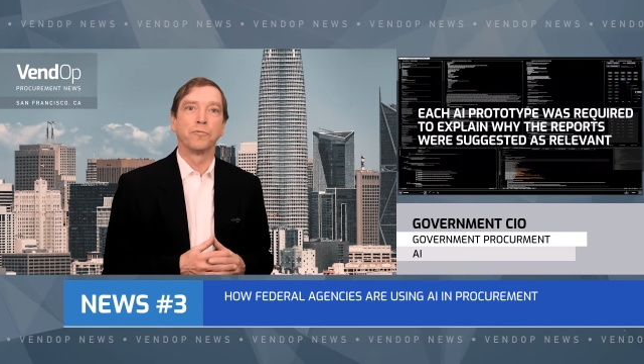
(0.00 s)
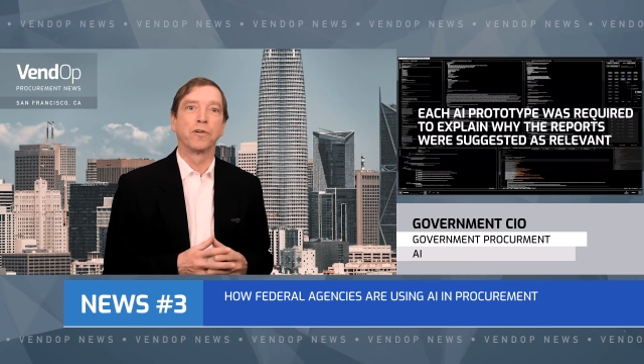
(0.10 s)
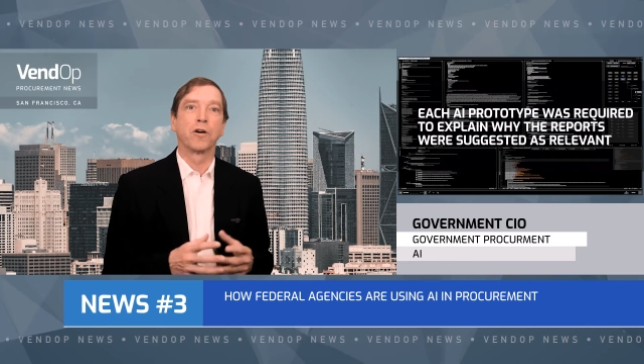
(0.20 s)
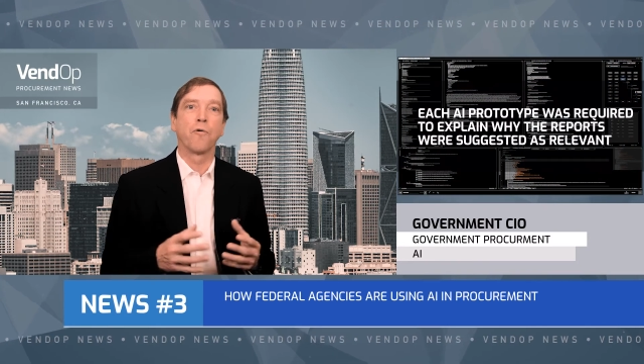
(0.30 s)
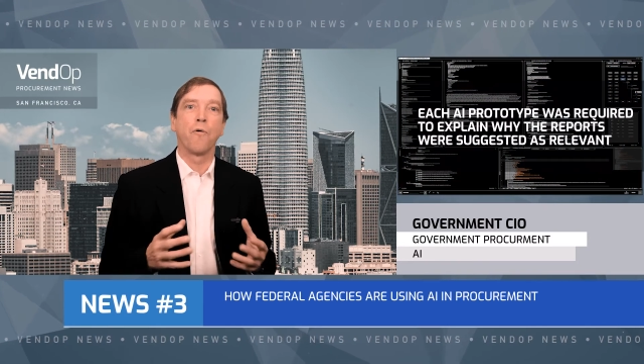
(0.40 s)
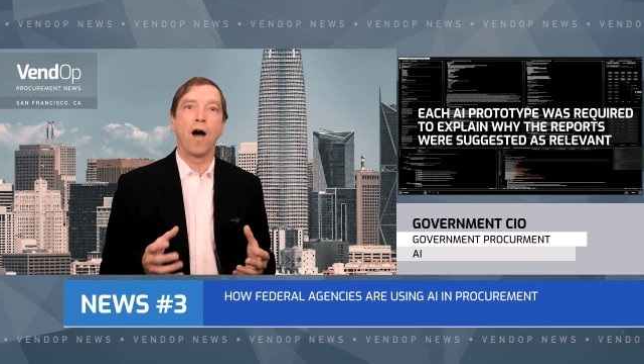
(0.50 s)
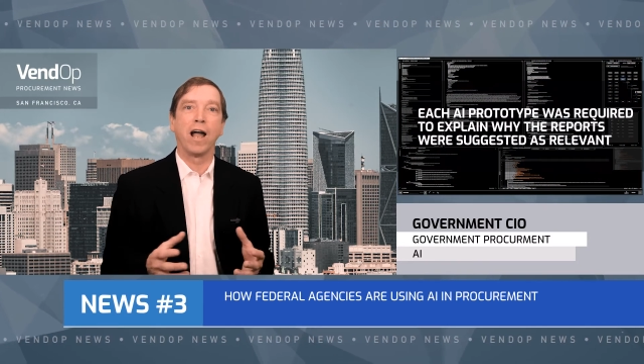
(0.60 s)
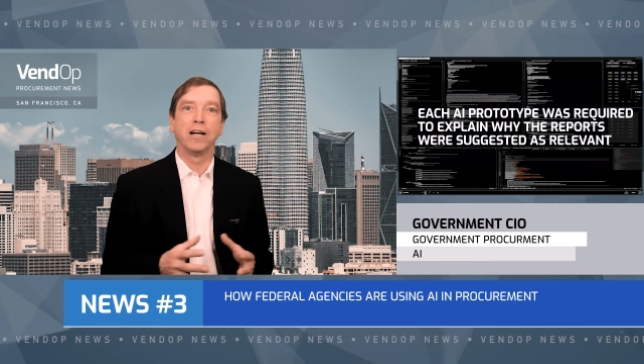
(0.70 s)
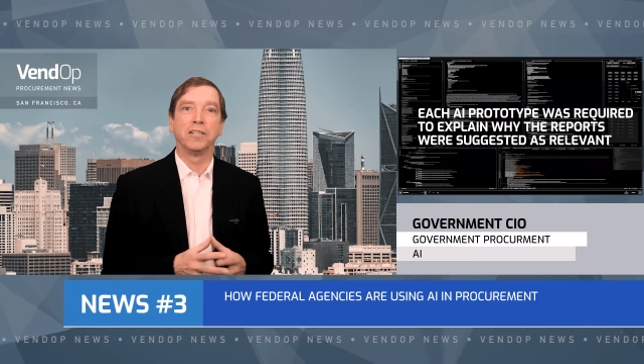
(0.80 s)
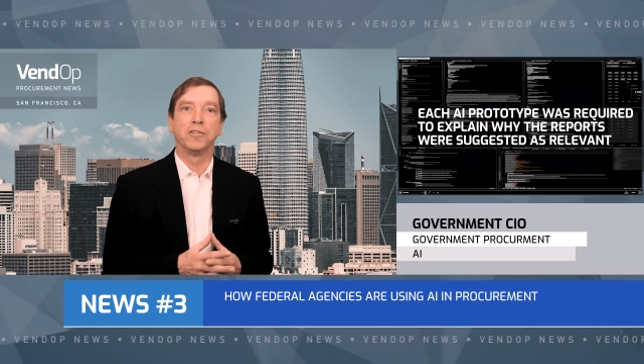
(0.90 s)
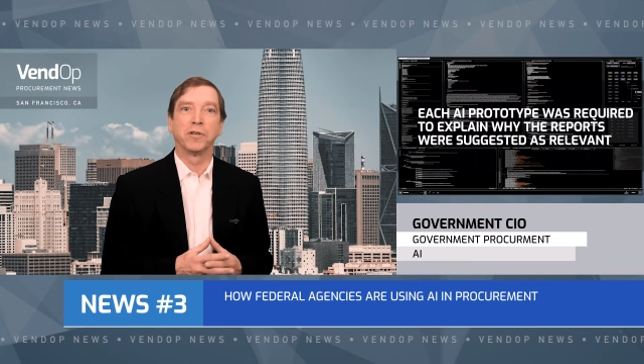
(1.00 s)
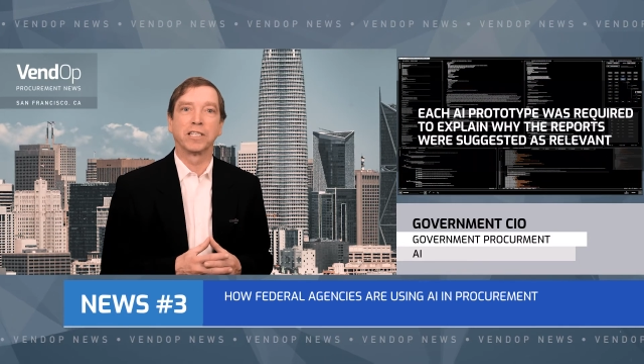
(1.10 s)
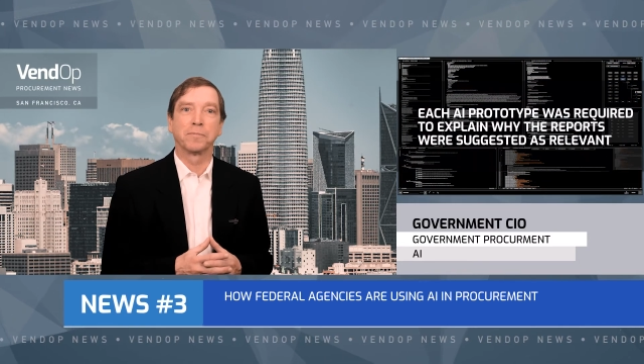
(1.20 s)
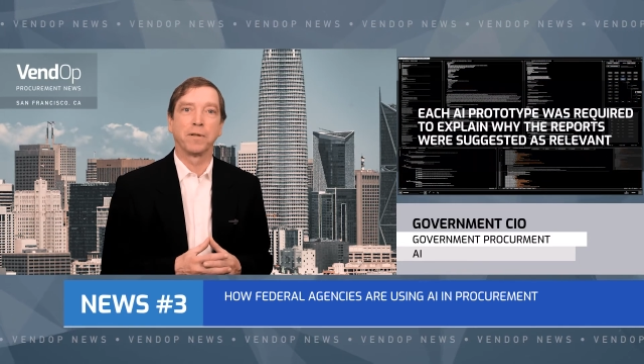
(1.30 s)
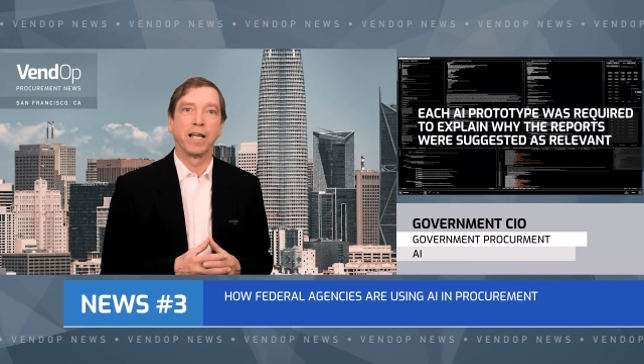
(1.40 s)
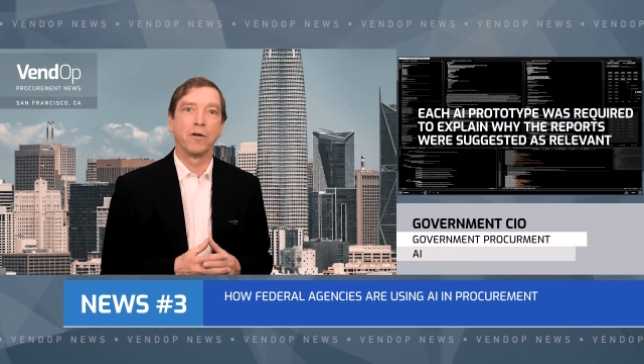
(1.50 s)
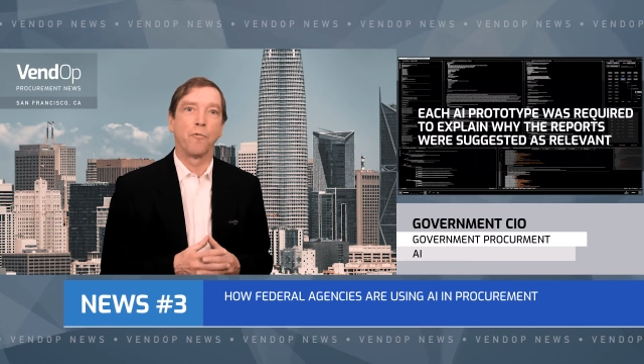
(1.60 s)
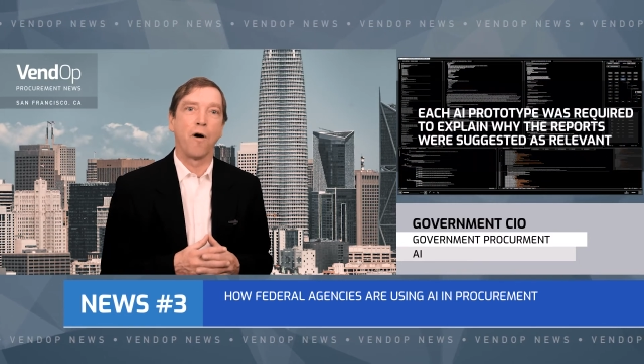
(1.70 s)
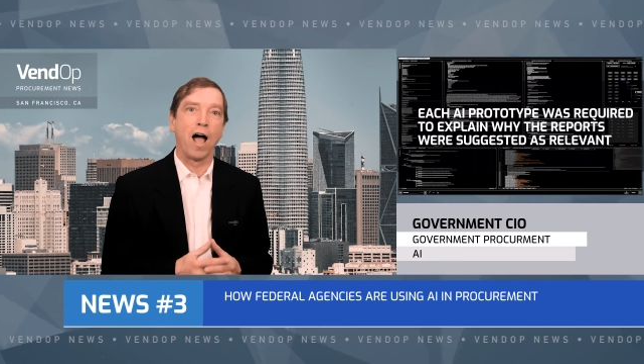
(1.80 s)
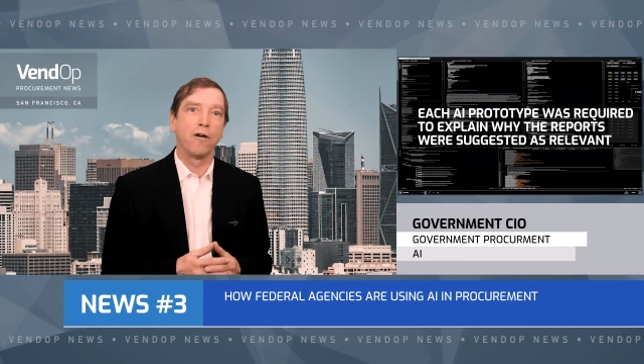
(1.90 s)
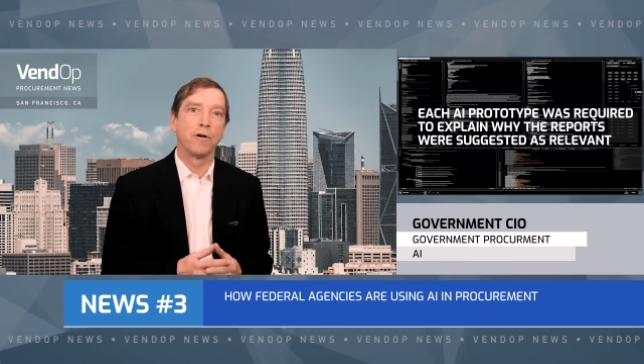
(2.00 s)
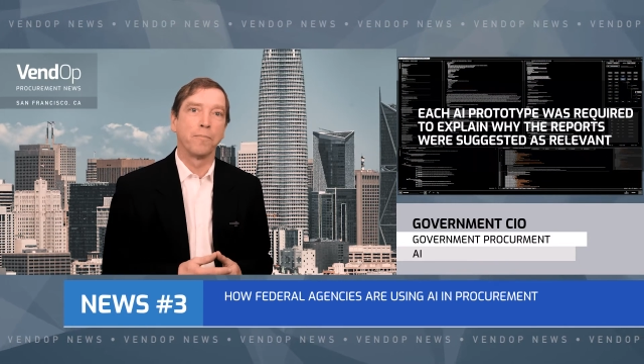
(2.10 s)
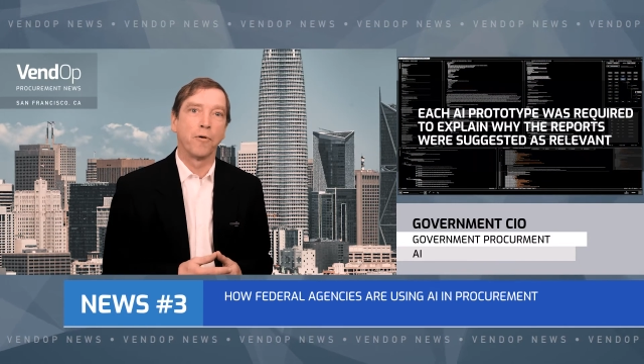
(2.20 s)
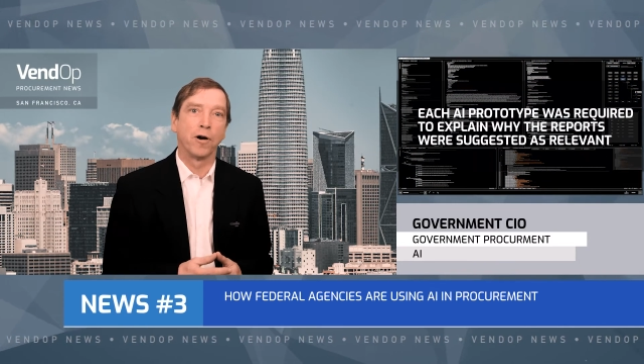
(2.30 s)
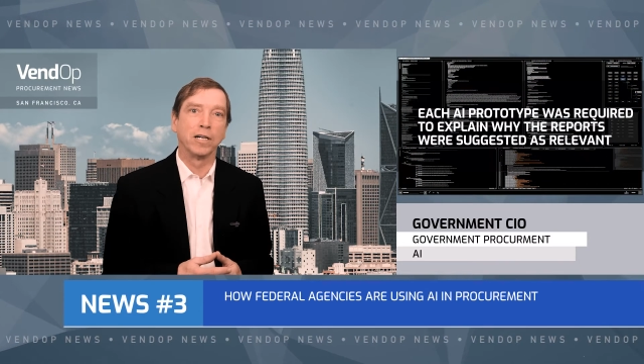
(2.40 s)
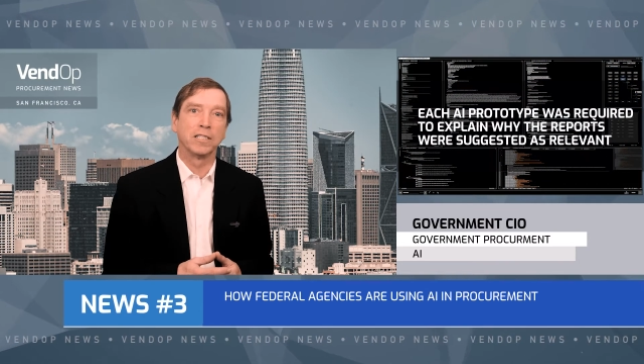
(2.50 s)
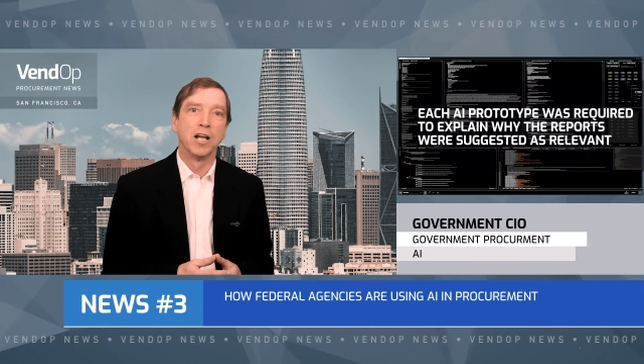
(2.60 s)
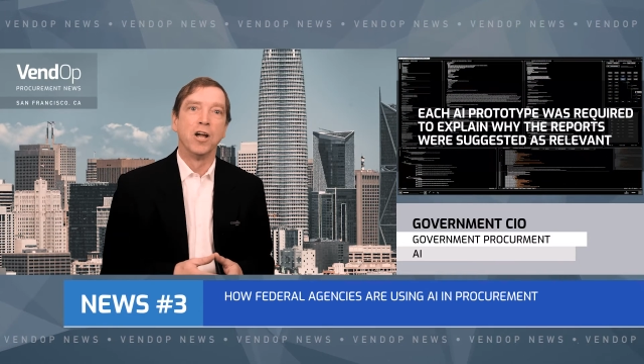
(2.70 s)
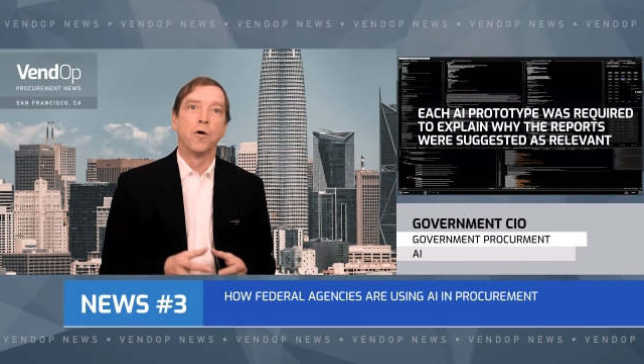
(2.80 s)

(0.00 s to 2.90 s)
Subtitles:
required to explain why reports